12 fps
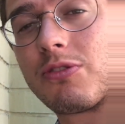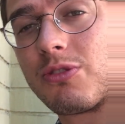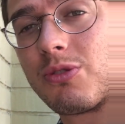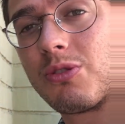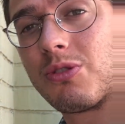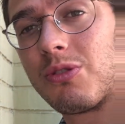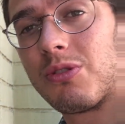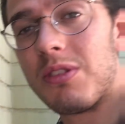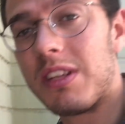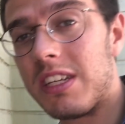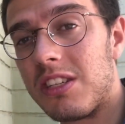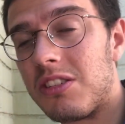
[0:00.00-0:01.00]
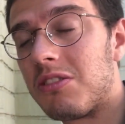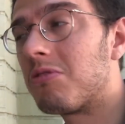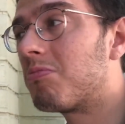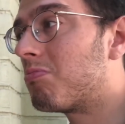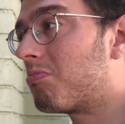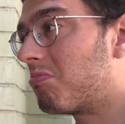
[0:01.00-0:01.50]
for its
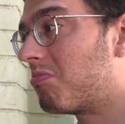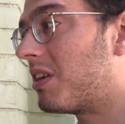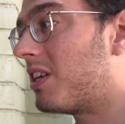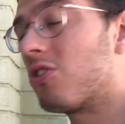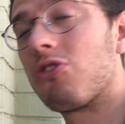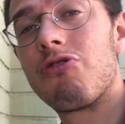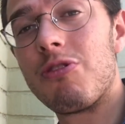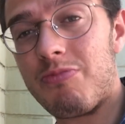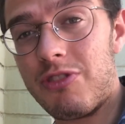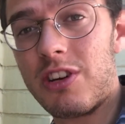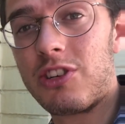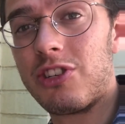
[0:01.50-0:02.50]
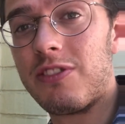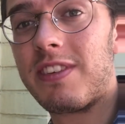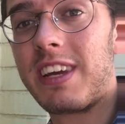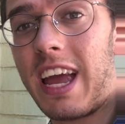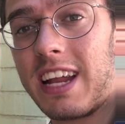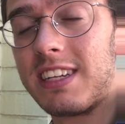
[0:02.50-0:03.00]
industrial production of
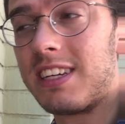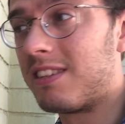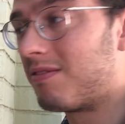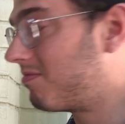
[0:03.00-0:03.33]
candied